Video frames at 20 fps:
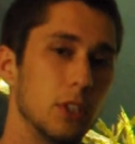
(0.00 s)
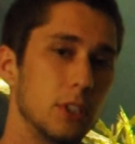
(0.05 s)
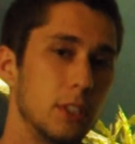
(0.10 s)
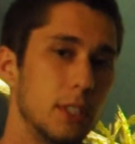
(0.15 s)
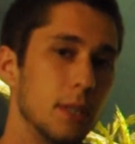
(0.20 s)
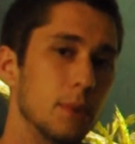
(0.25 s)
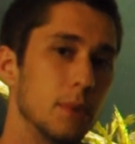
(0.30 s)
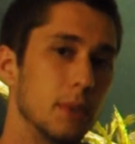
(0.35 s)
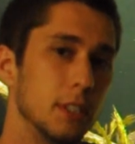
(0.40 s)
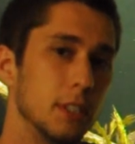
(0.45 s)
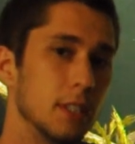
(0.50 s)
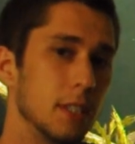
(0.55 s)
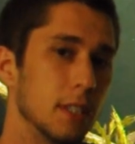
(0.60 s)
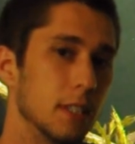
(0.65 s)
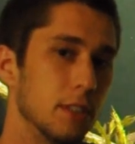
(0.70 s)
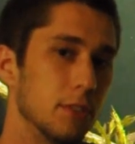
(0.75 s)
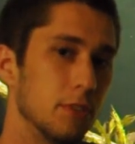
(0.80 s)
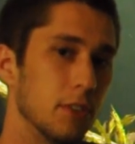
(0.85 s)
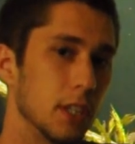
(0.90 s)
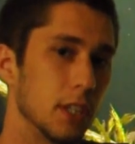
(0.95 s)
you see when you see
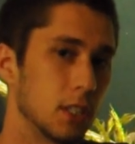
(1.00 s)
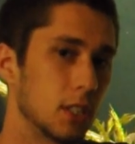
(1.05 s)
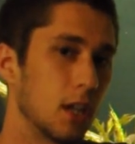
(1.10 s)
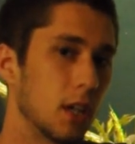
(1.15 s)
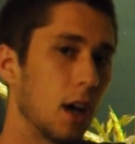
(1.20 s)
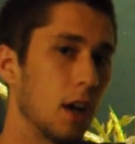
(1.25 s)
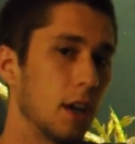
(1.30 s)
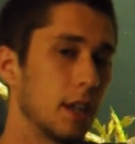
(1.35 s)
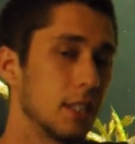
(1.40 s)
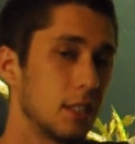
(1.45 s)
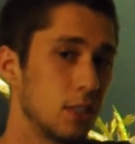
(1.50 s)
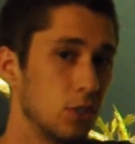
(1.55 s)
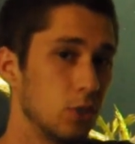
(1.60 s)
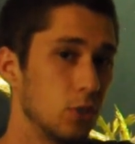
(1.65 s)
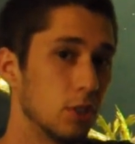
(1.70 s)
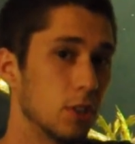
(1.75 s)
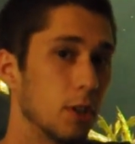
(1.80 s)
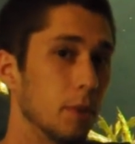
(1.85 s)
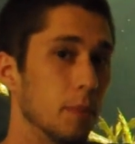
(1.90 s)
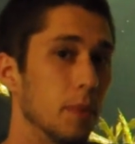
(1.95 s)
this fish. I'll get to
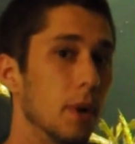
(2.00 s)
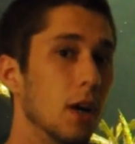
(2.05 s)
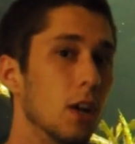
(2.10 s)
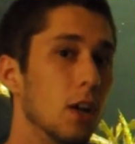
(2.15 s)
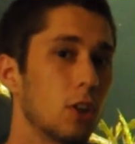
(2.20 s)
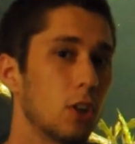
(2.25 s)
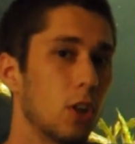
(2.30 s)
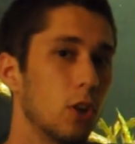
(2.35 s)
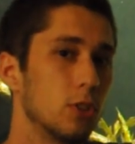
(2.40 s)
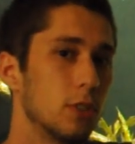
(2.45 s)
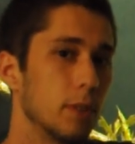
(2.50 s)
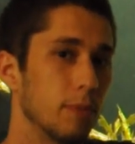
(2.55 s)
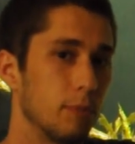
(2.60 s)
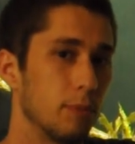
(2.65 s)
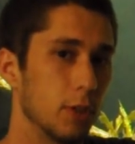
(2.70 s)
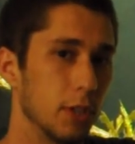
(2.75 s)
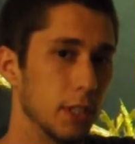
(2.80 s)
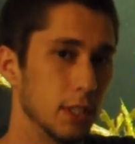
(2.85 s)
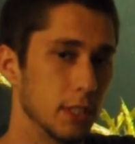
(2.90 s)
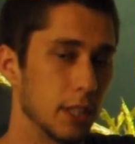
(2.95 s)
some close-up
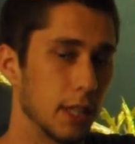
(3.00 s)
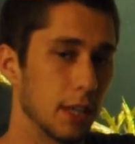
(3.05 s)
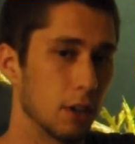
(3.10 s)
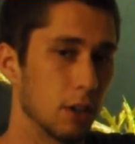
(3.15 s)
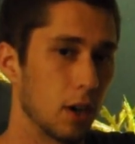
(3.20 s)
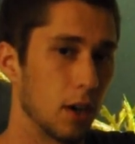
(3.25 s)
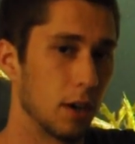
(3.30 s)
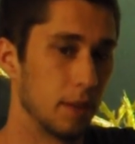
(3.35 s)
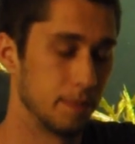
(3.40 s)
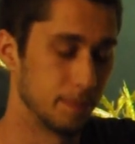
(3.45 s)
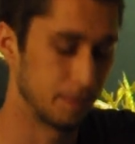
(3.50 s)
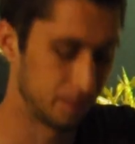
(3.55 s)
footage later on.